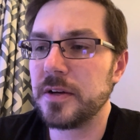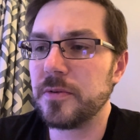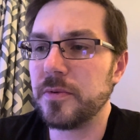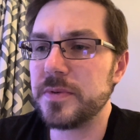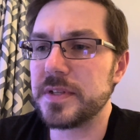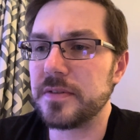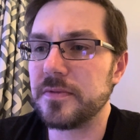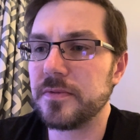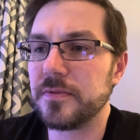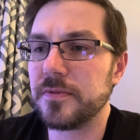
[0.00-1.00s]
what was it,
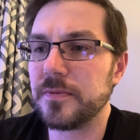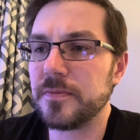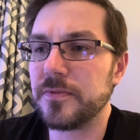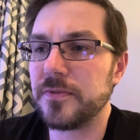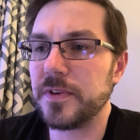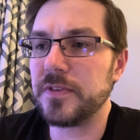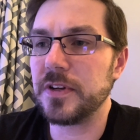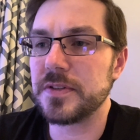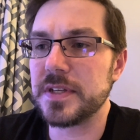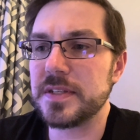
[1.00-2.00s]
$50
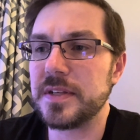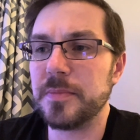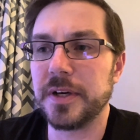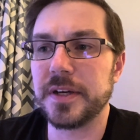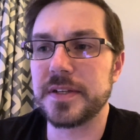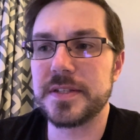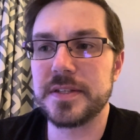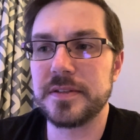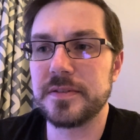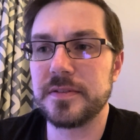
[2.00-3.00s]
or $60.
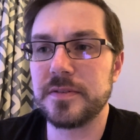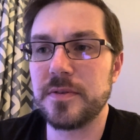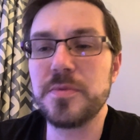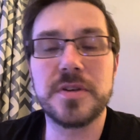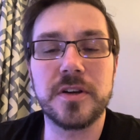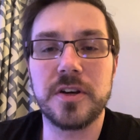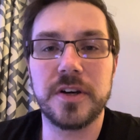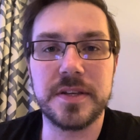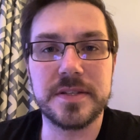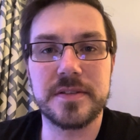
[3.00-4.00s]
It was going to
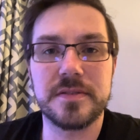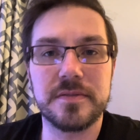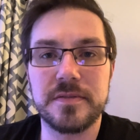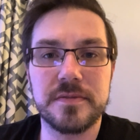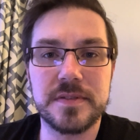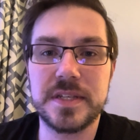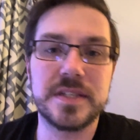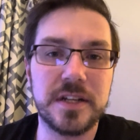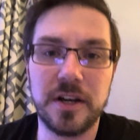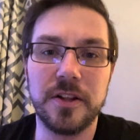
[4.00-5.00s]
cost
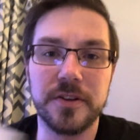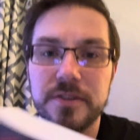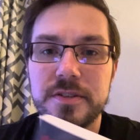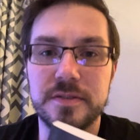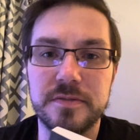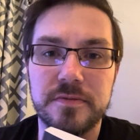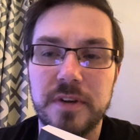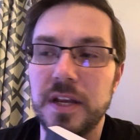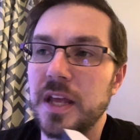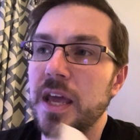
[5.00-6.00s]
$60,
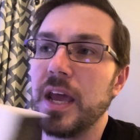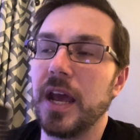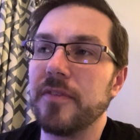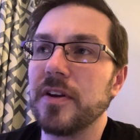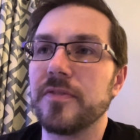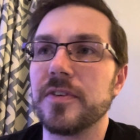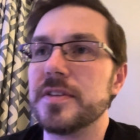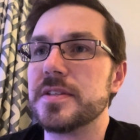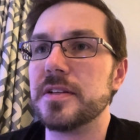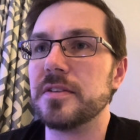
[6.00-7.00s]
right? And I've got
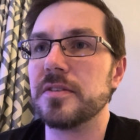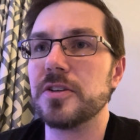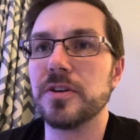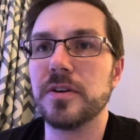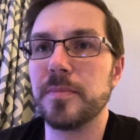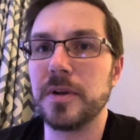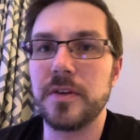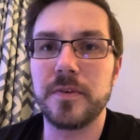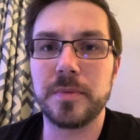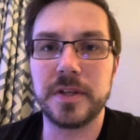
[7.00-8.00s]
friends in Europe and
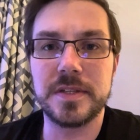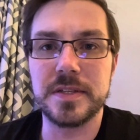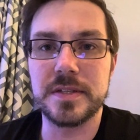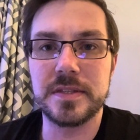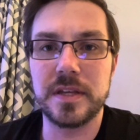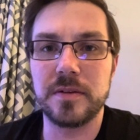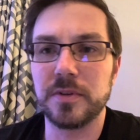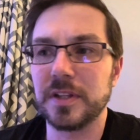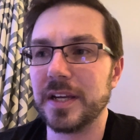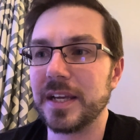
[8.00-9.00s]
other places that were
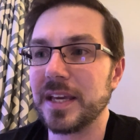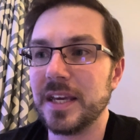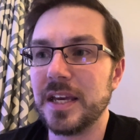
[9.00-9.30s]
like,